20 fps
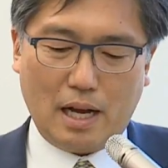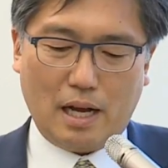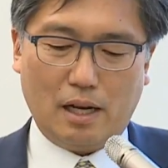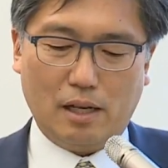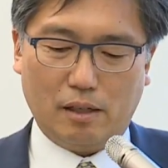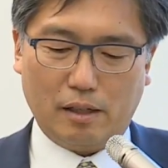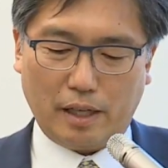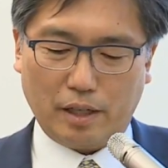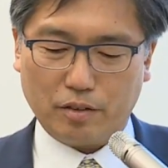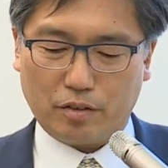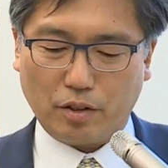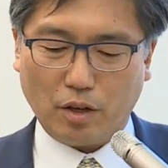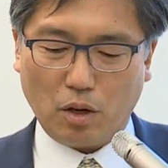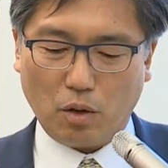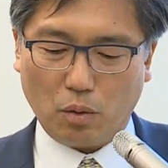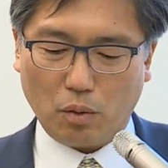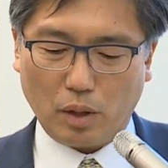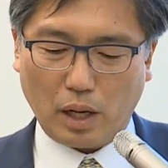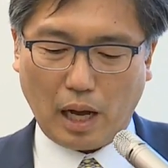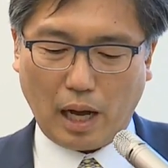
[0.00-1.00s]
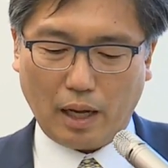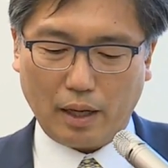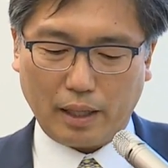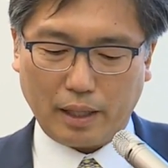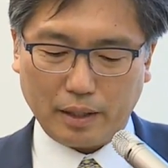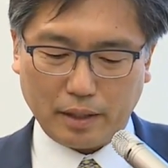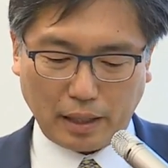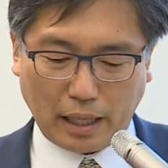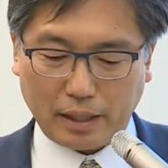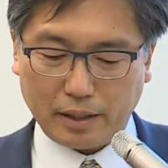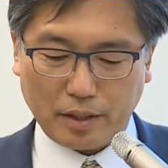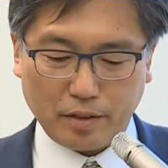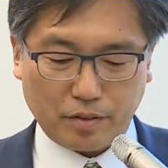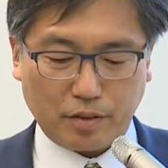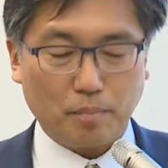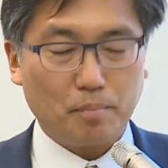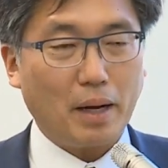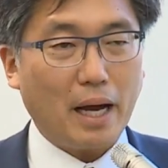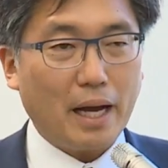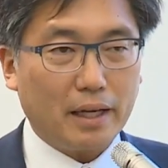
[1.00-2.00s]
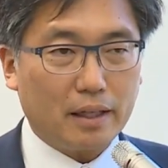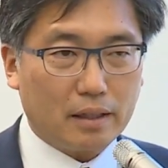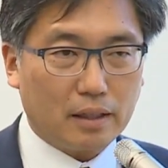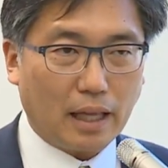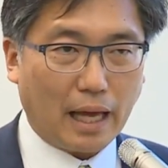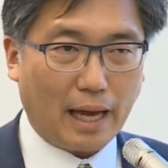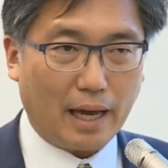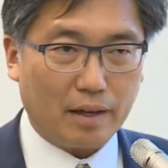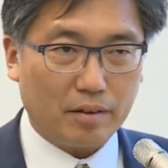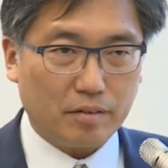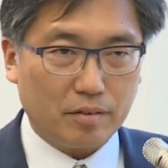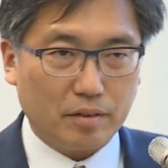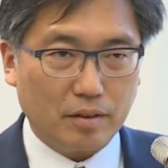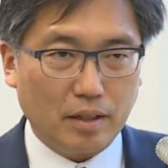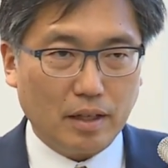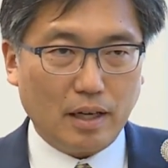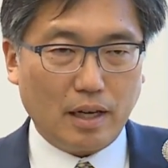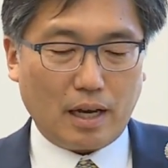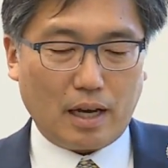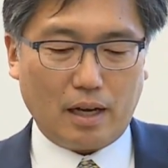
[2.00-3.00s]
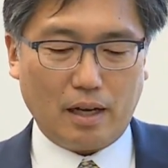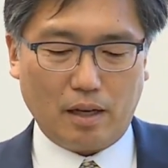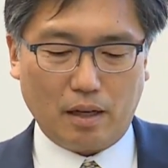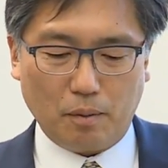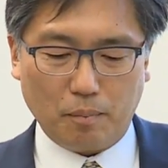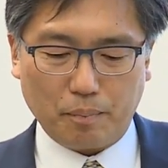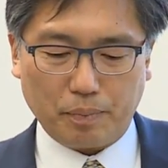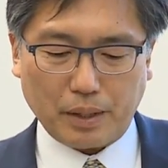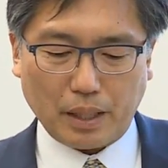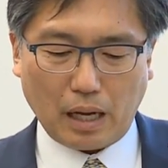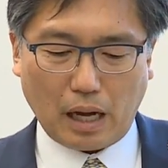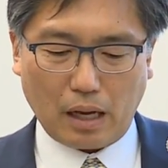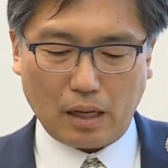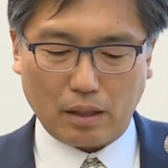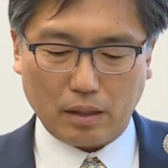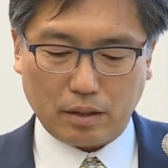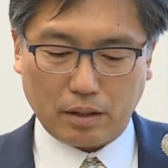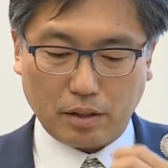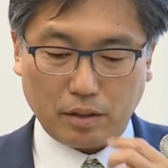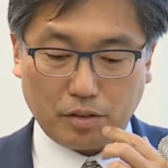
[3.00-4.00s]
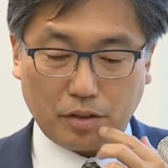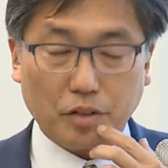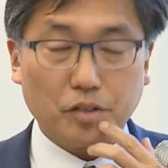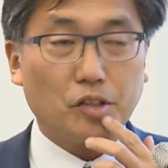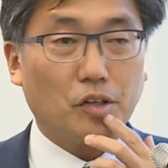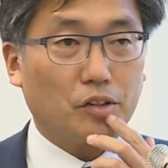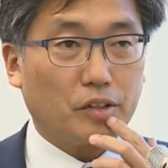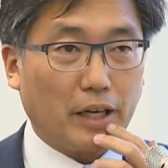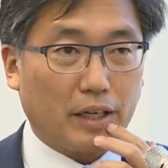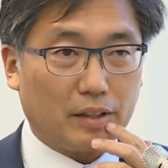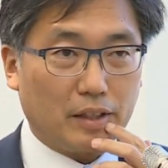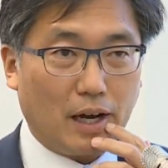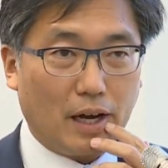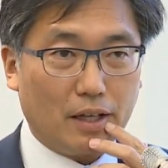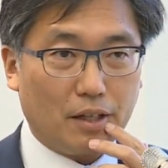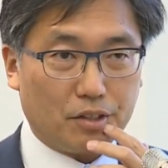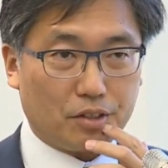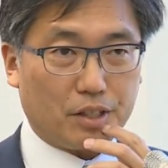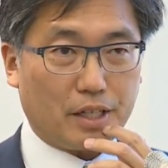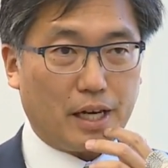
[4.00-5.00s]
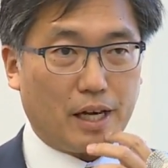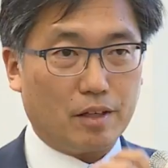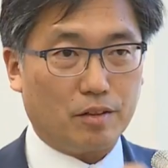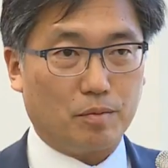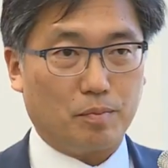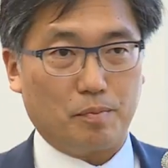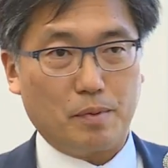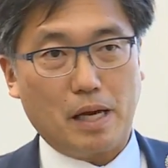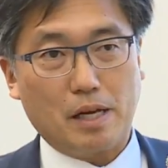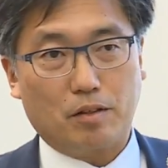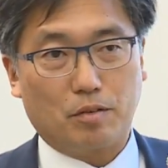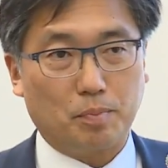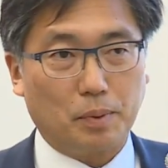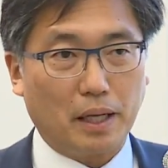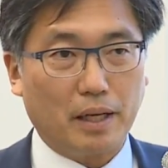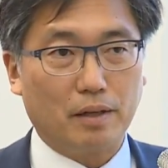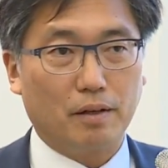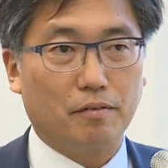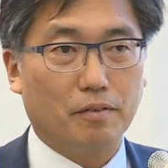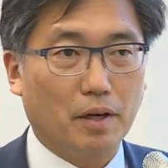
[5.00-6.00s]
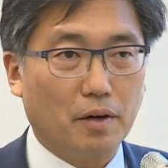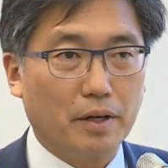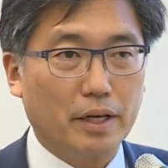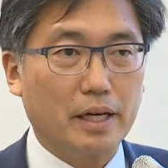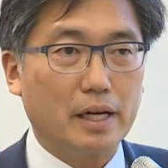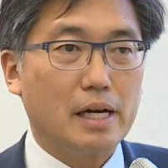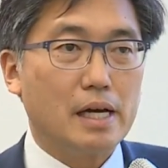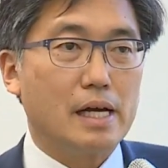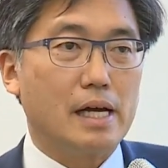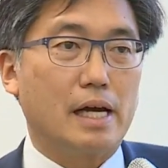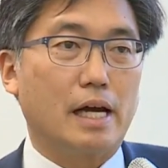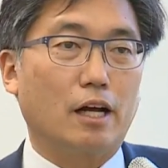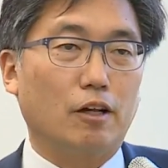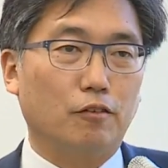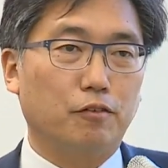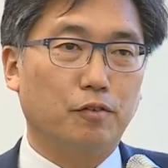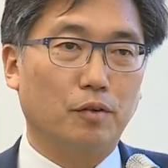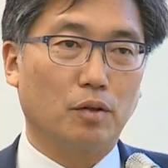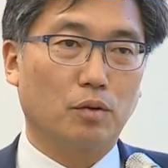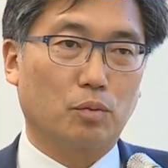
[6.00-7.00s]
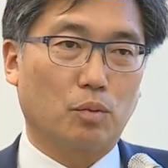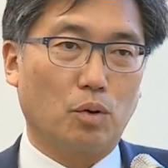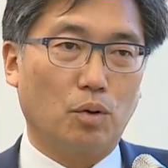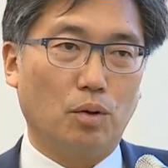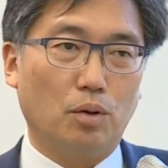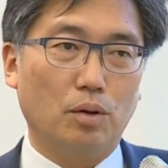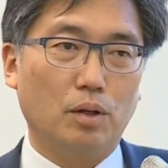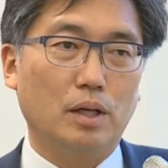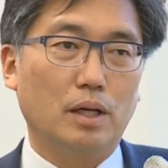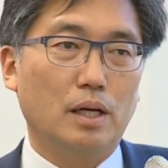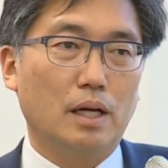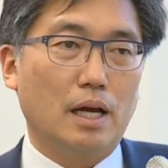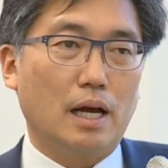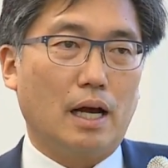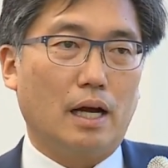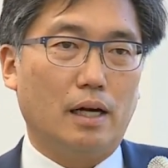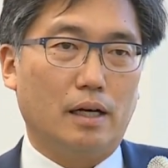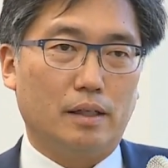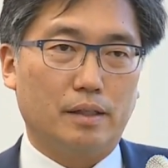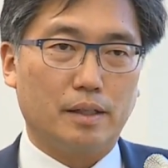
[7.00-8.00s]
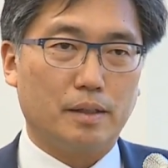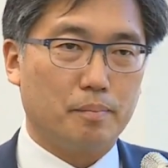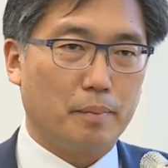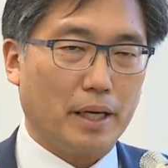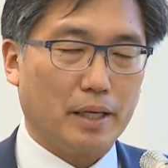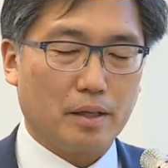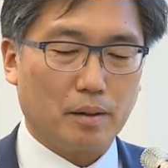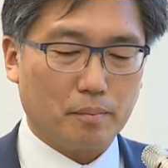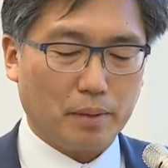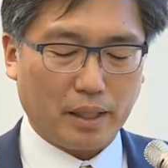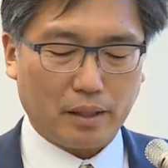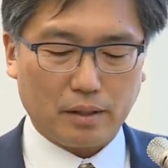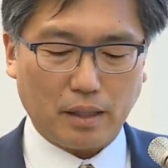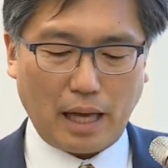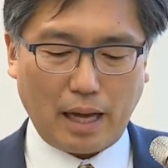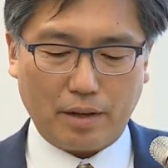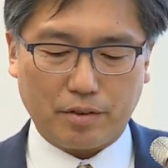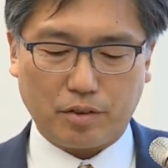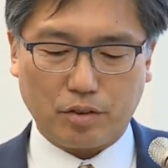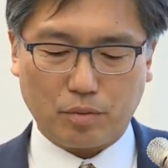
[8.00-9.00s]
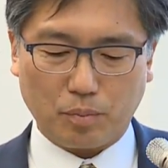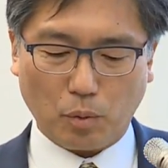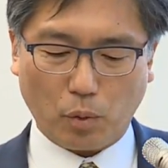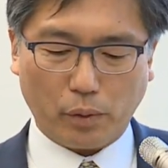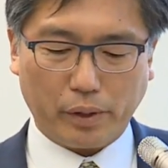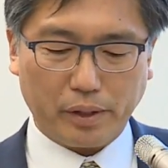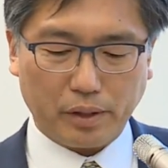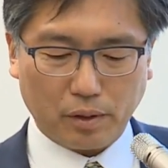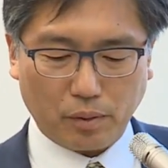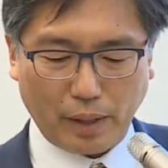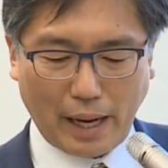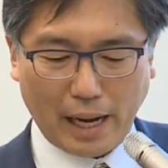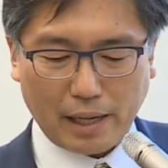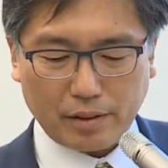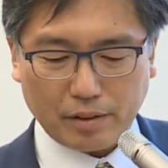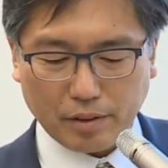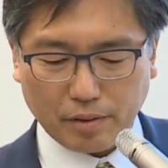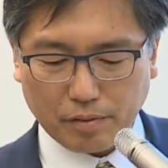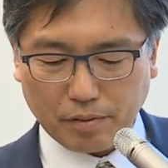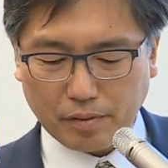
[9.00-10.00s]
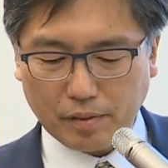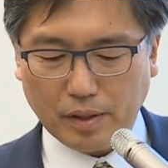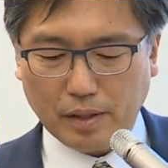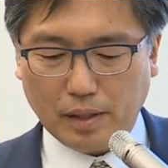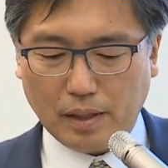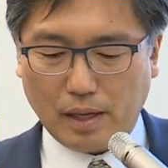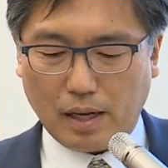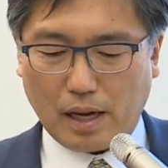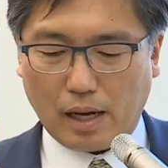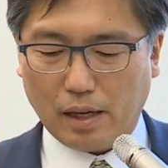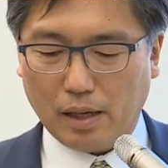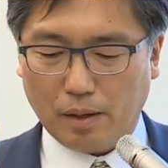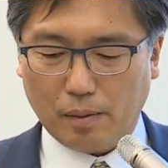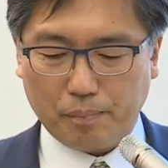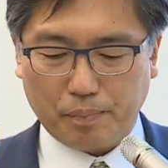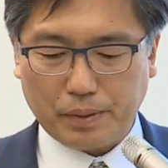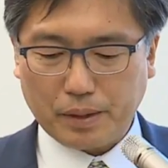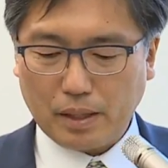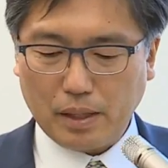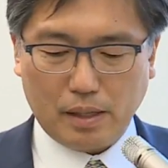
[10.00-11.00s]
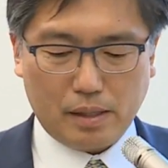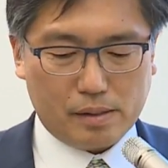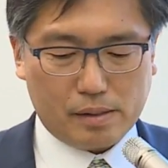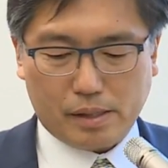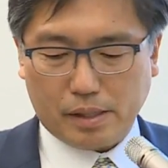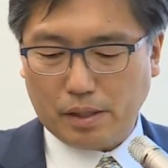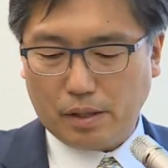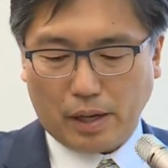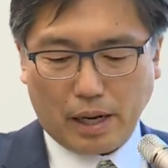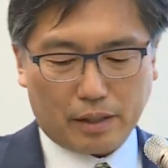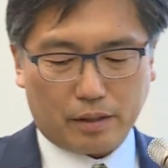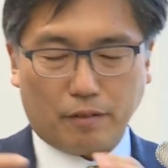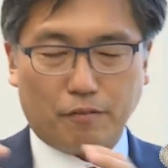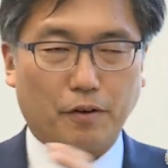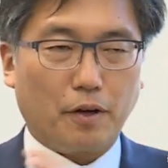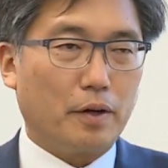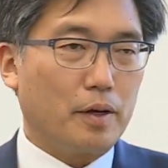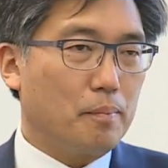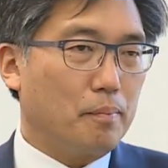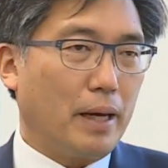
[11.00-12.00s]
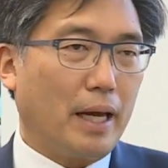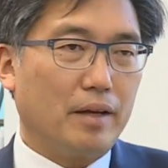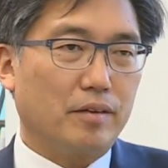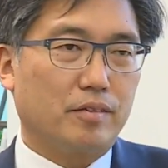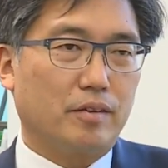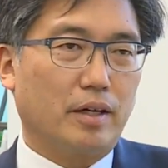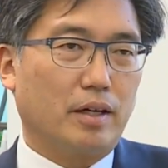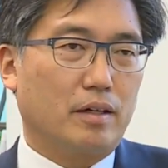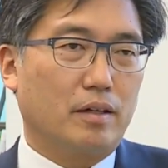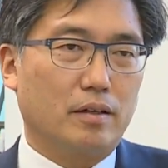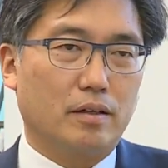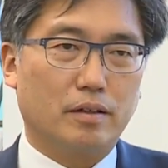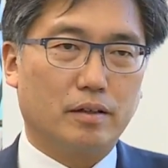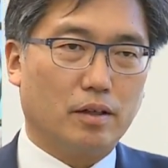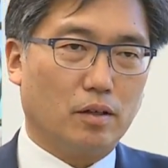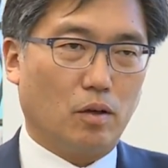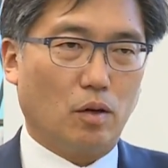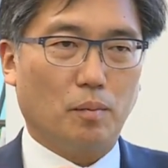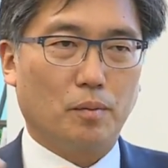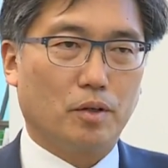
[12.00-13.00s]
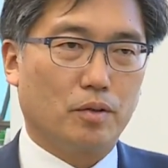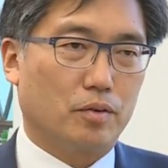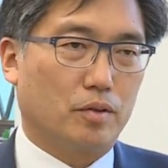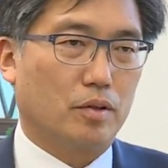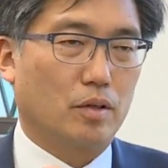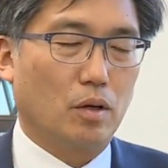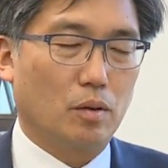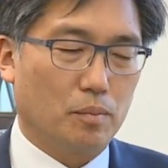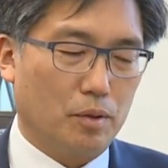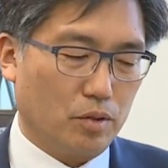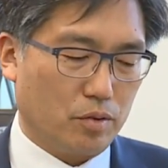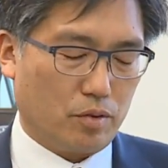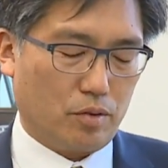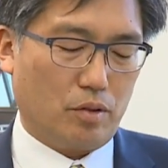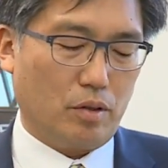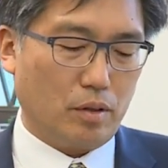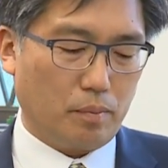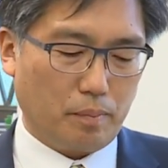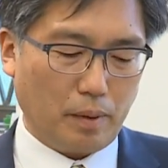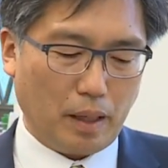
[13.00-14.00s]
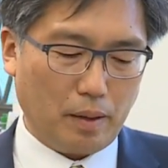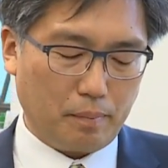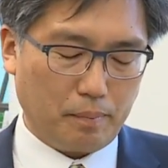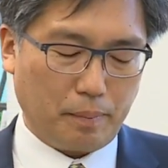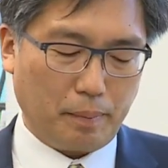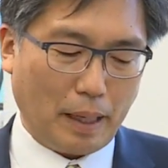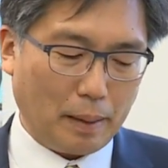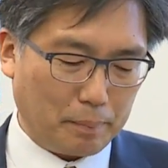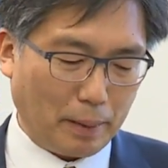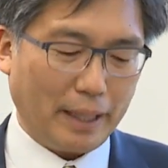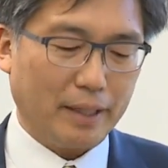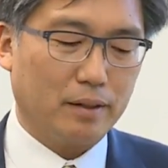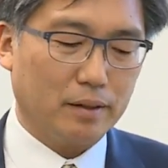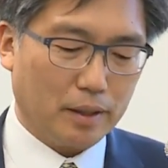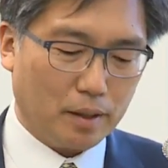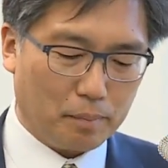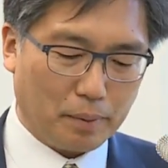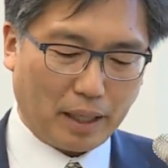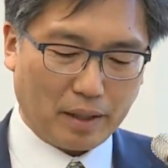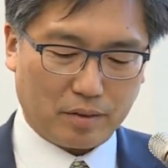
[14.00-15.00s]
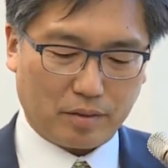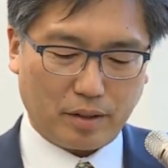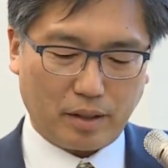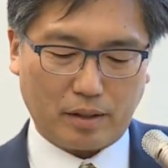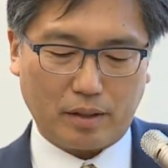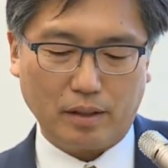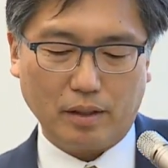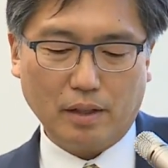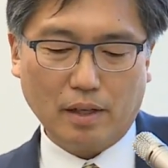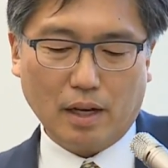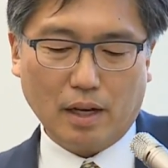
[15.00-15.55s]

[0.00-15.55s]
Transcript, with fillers: Uh, and so, uh, in, at least in my class, um, uh, the digital technology has, has played a very helpful role uh, in making my classes more interactive. Um, you know, at the very basic, you know, almost almost uh, uh, banally basic,